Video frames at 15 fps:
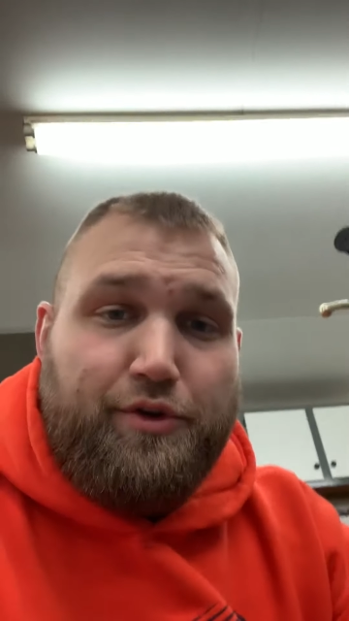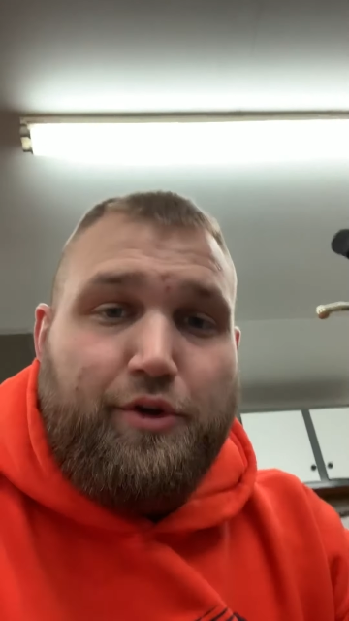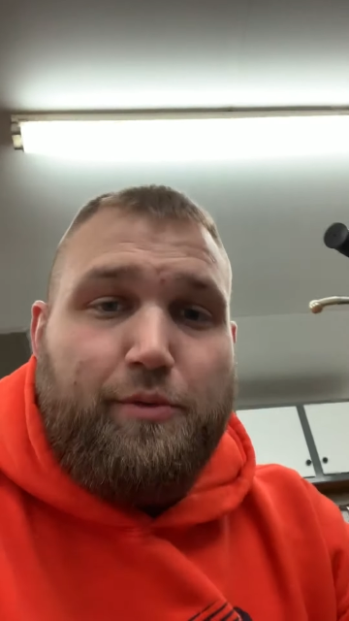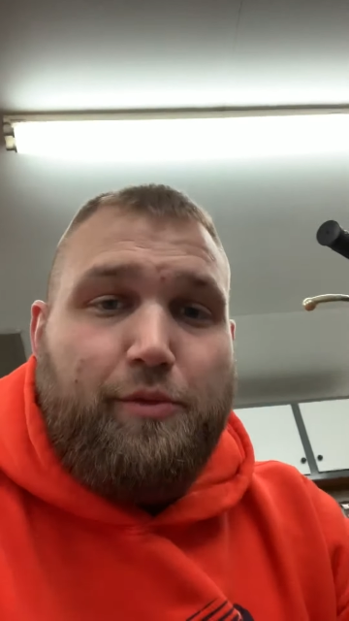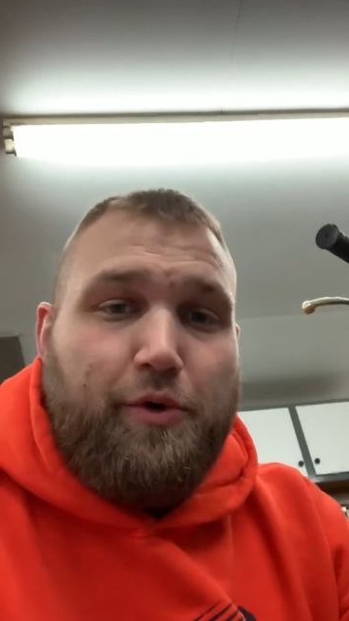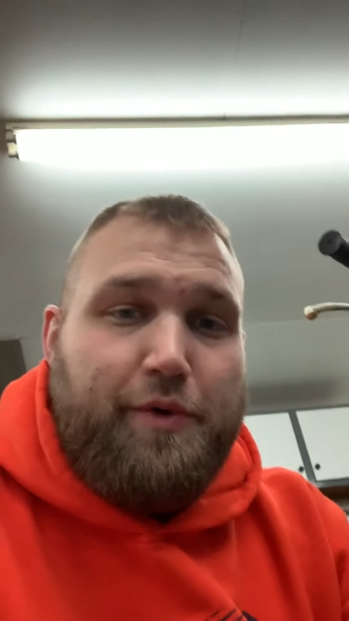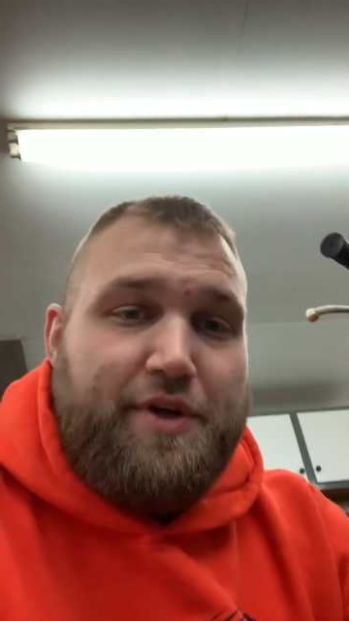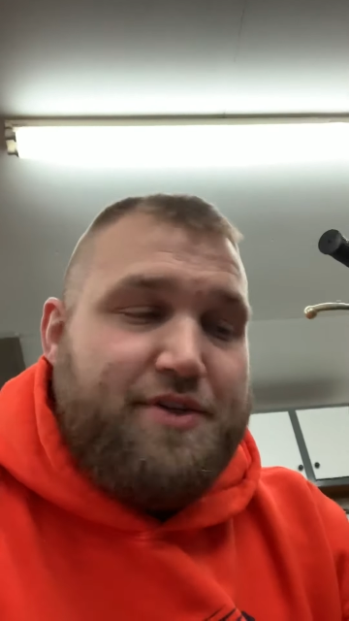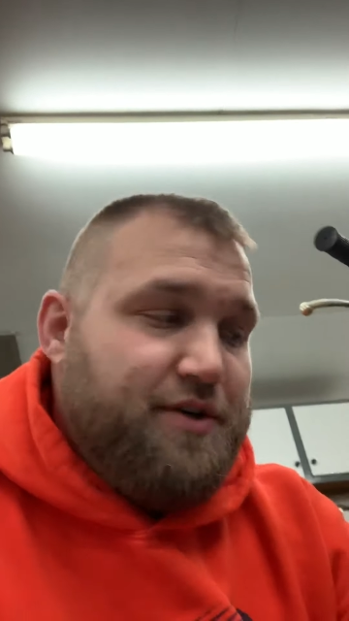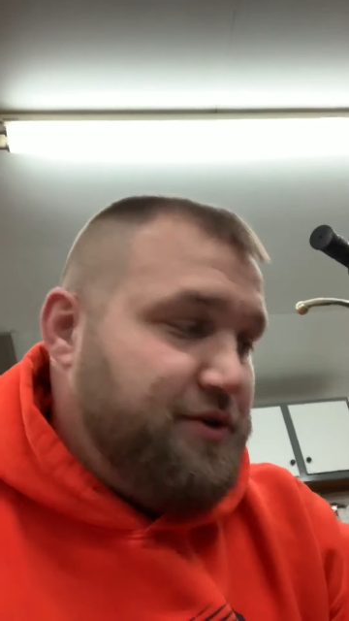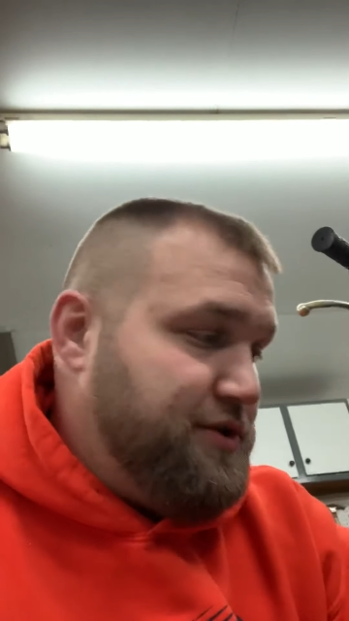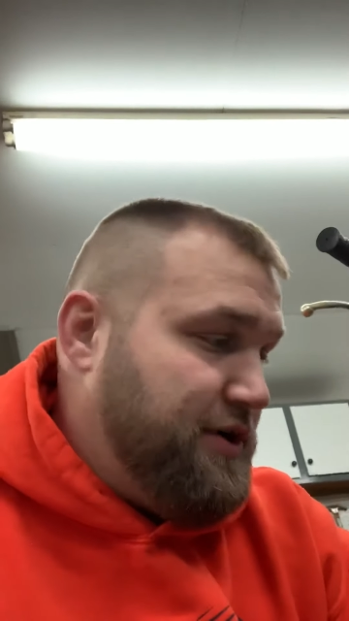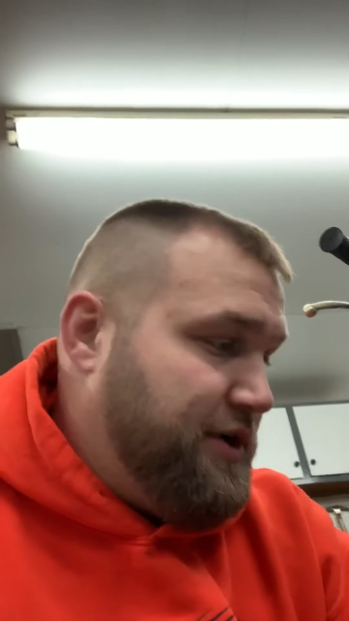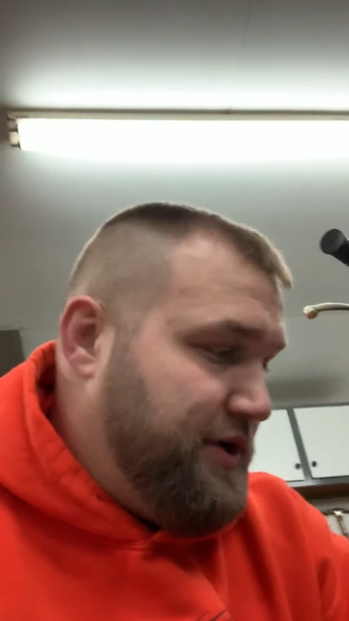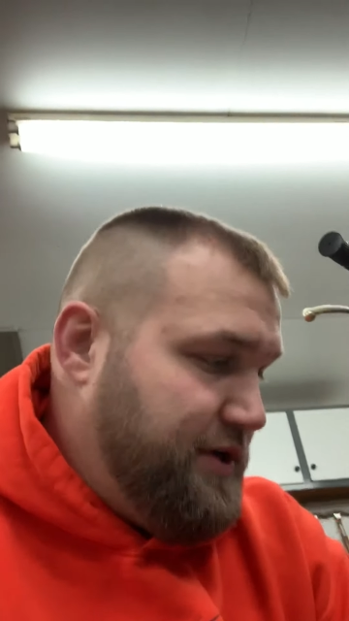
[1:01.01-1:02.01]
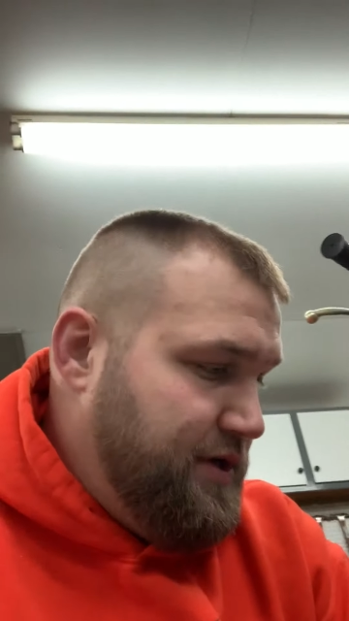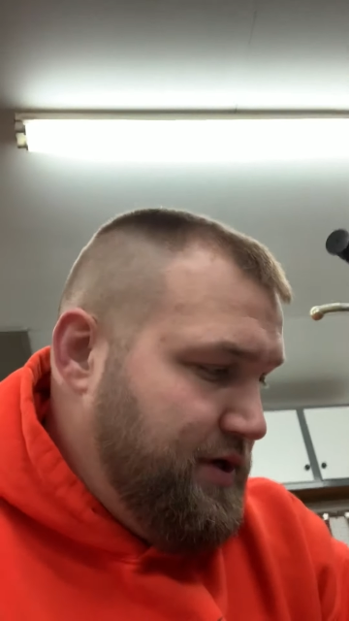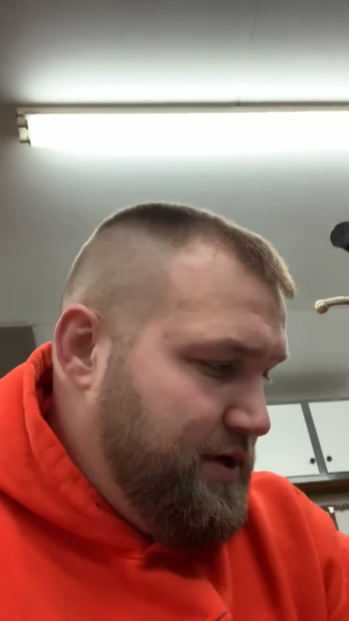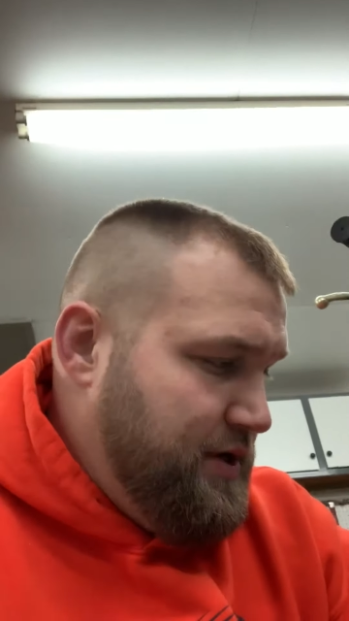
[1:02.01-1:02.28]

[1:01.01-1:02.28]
a little more research on it,